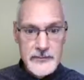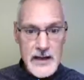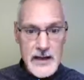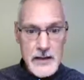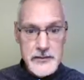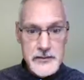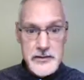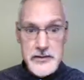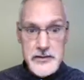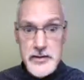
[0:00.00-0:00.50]

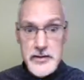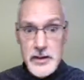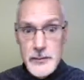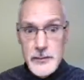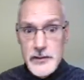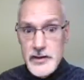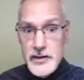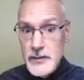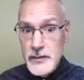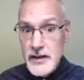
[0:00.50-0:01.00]
Now, to
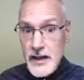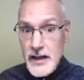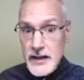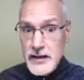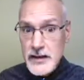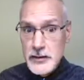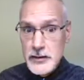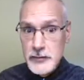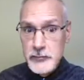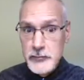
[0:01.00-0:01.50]
determine the
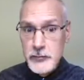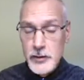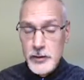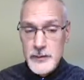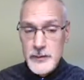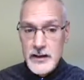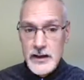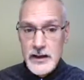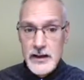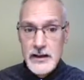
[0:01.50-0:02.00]
molecular
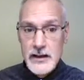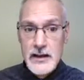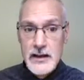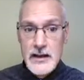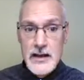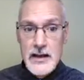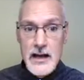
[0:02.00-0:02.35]
formula,